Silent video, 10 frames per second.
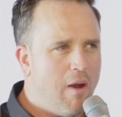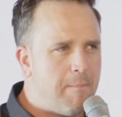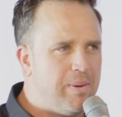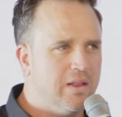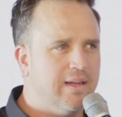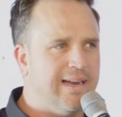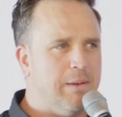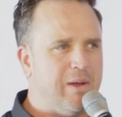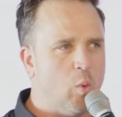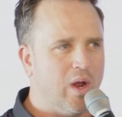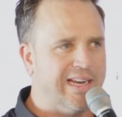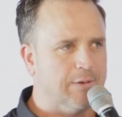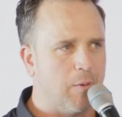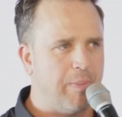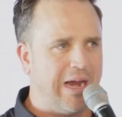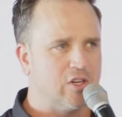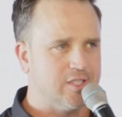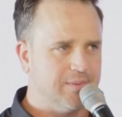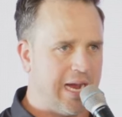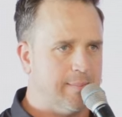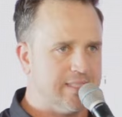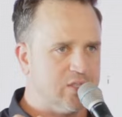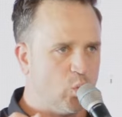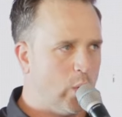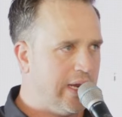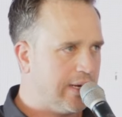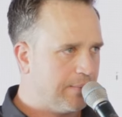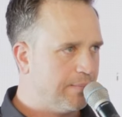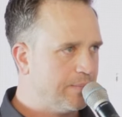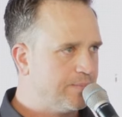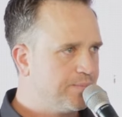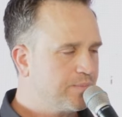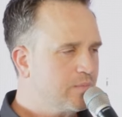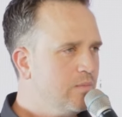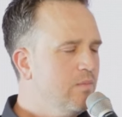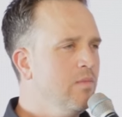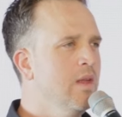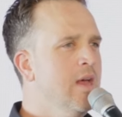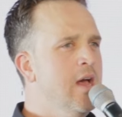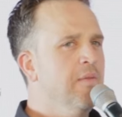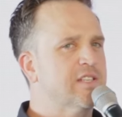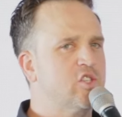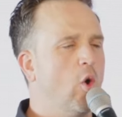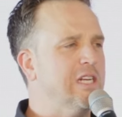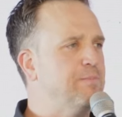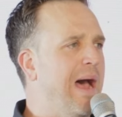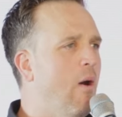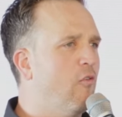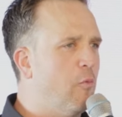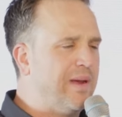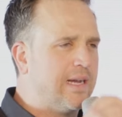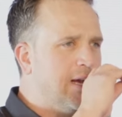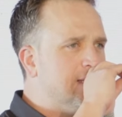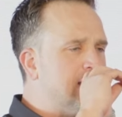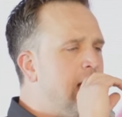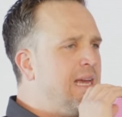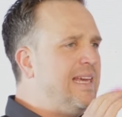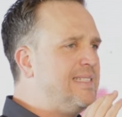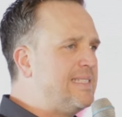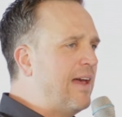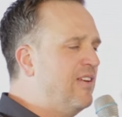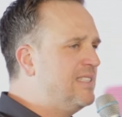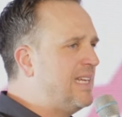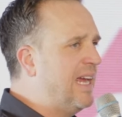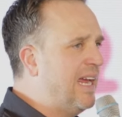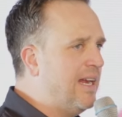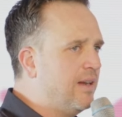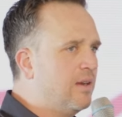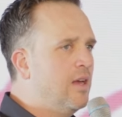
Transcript: ability to be willing to prepare sometimes is weak. The story's powerful because he's 17,